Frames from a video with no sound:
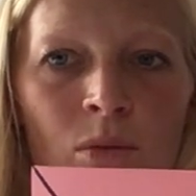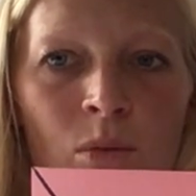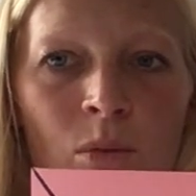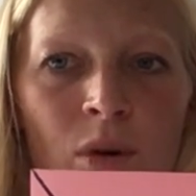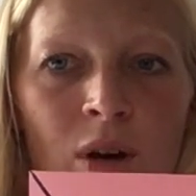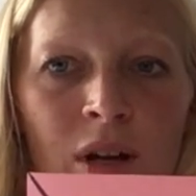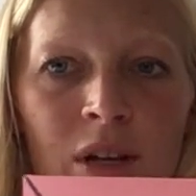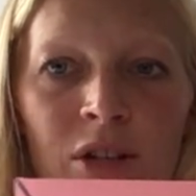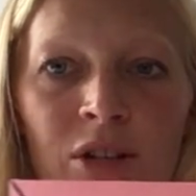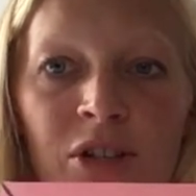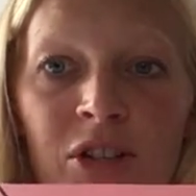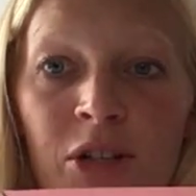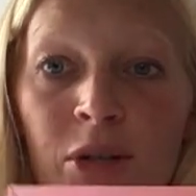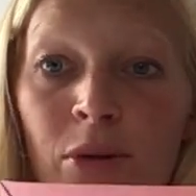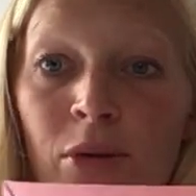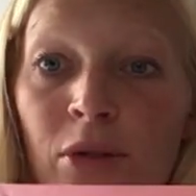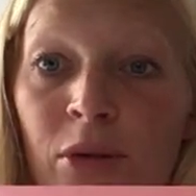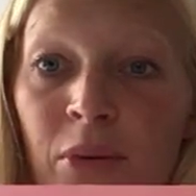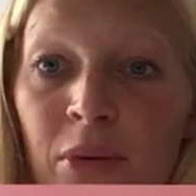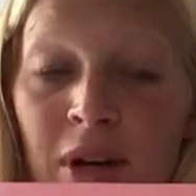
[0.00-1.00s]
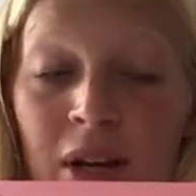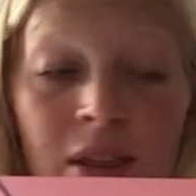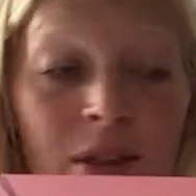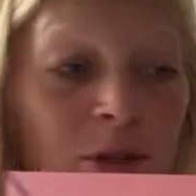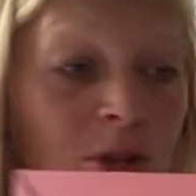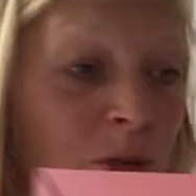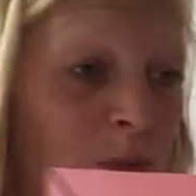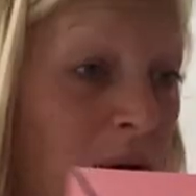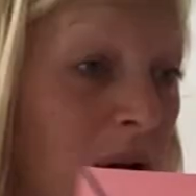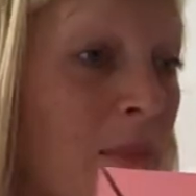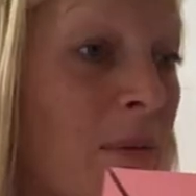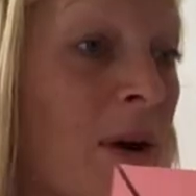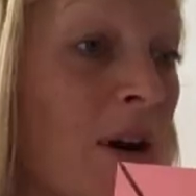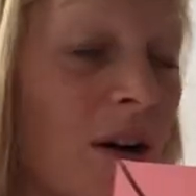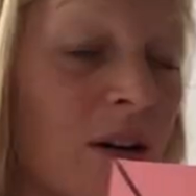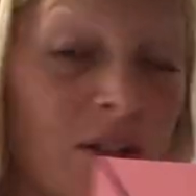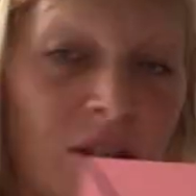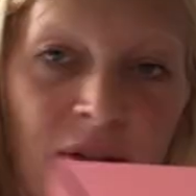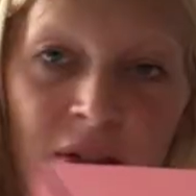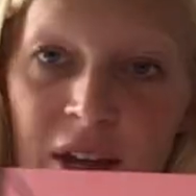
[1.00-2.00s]
One, two, three. There's three
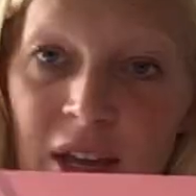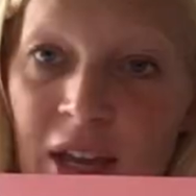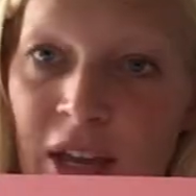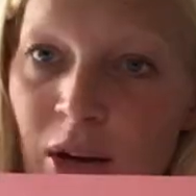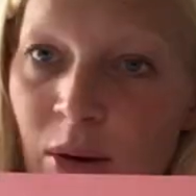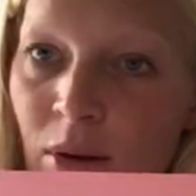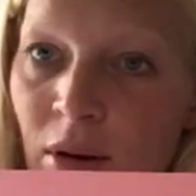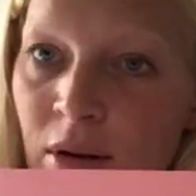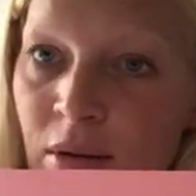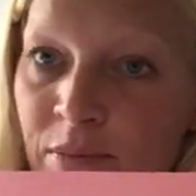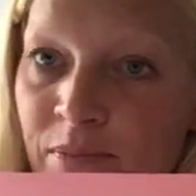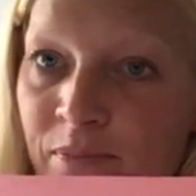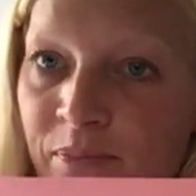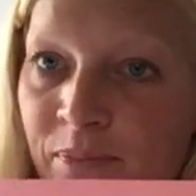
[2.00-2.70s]
parts. Are they equal?